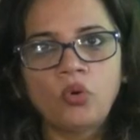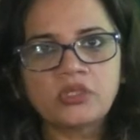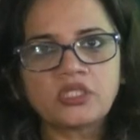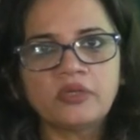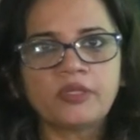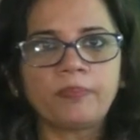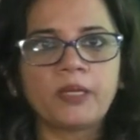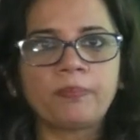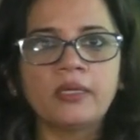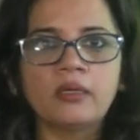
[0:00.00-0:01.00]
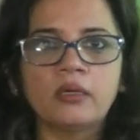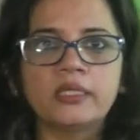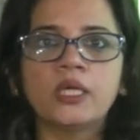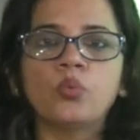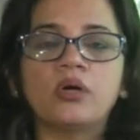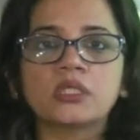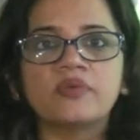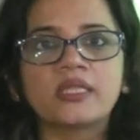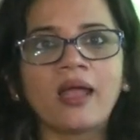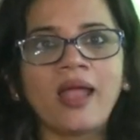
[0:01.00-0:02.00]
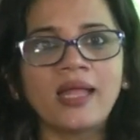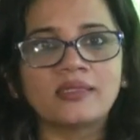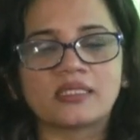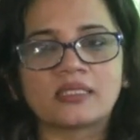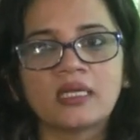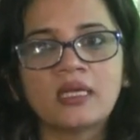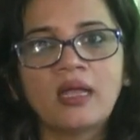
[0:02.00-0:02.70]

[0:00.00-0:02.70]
Most of the people earlier worked with their hands,